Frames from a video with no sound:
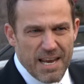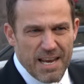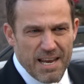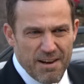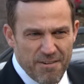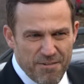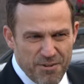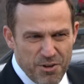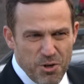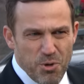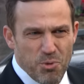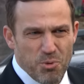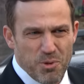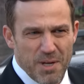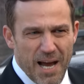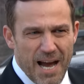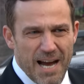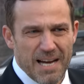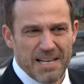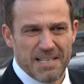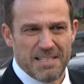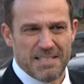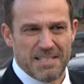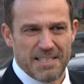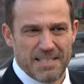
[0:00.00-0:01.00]
If you
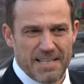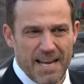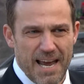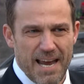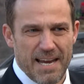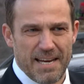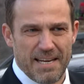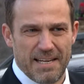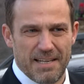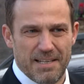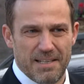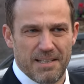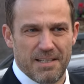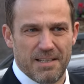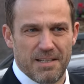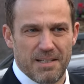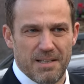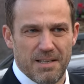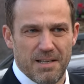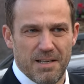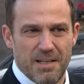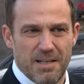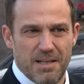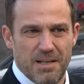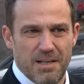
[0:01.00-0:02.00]
died today,
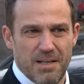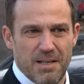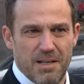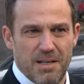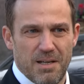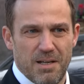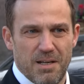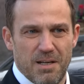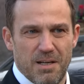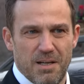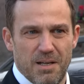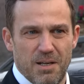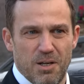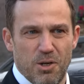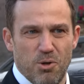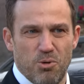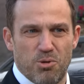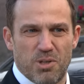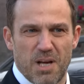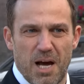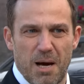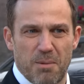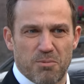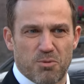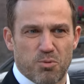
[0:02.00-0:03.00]

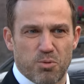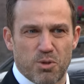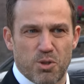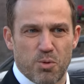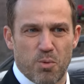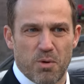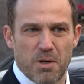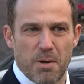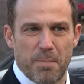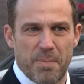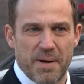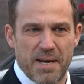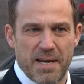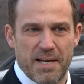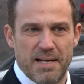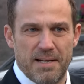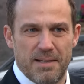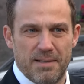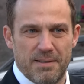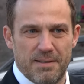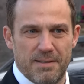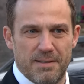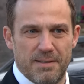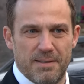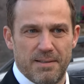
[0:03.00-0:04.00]
whose arms would you want to be in?
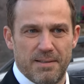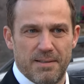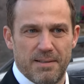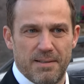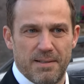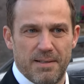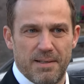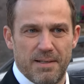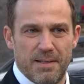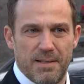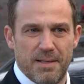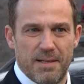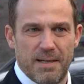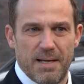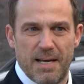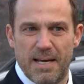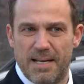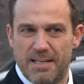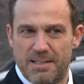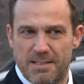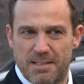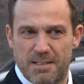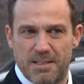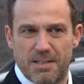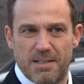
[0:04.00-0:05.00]

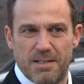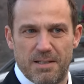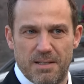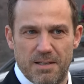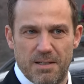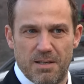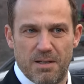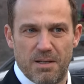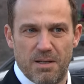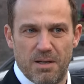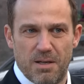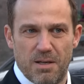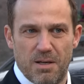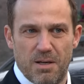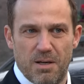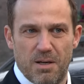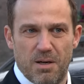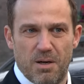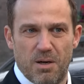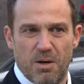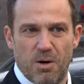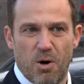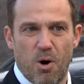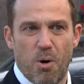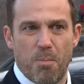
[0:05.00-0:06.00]
His
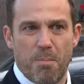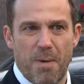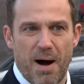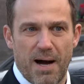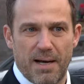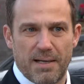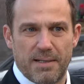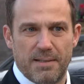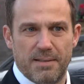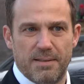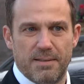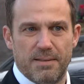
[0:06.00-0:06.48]
or mine?